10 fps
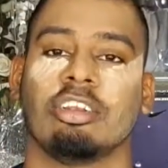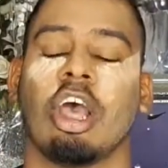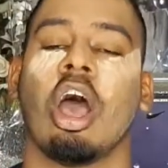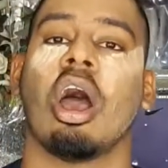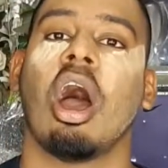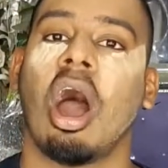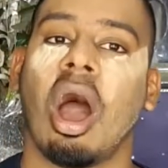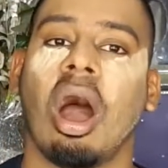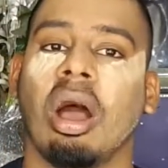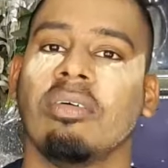end
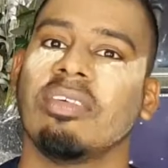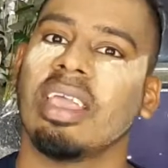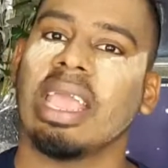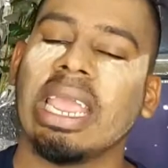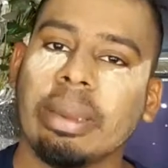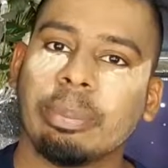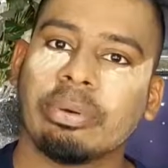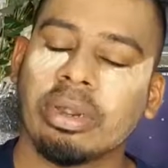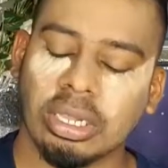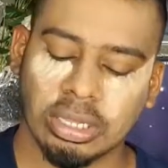of
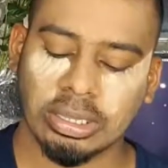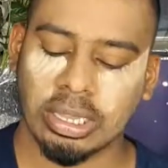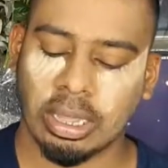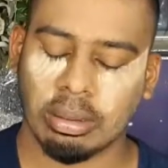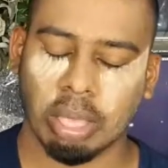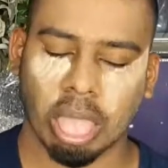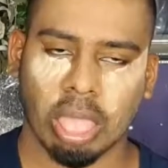April.